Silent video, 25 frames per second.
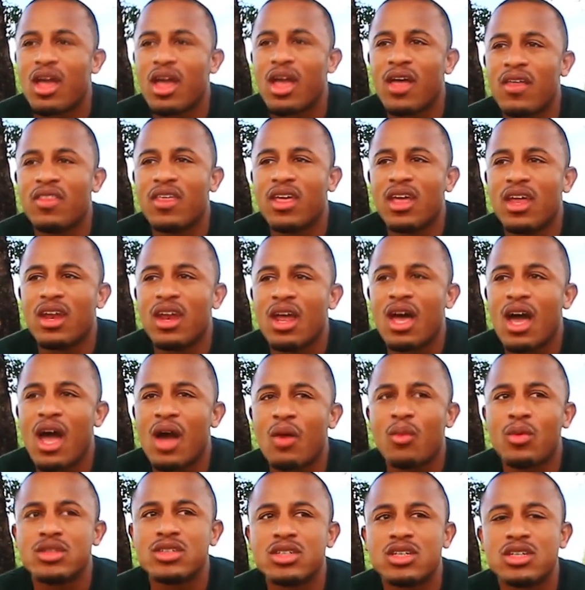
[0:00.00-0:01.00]
And then
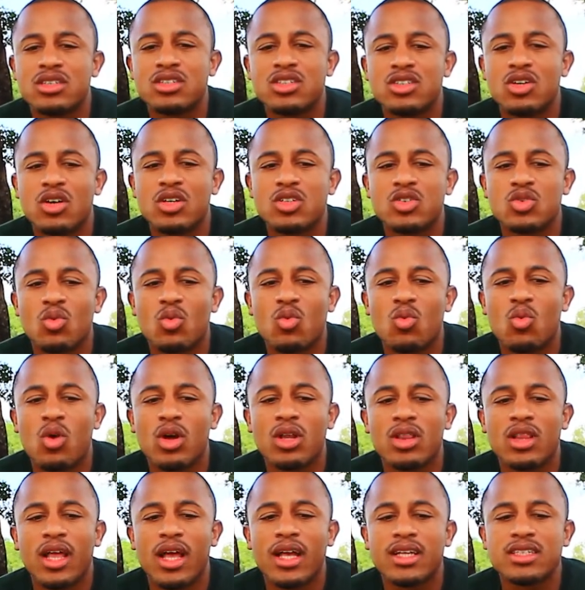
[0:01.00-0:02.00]
I went to church
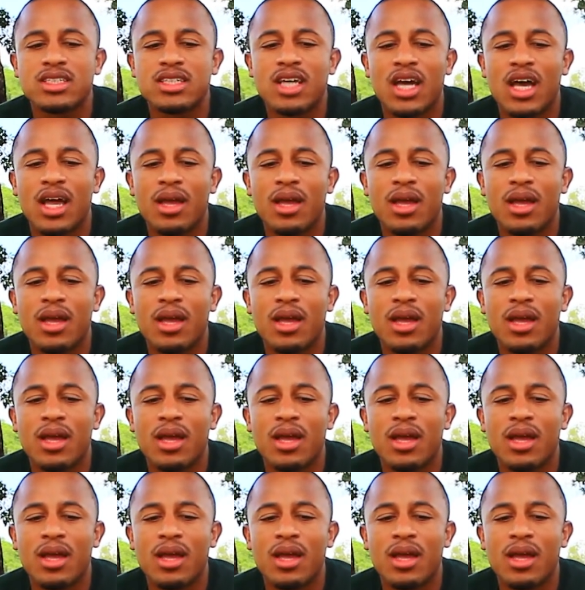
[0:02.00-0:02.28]
one last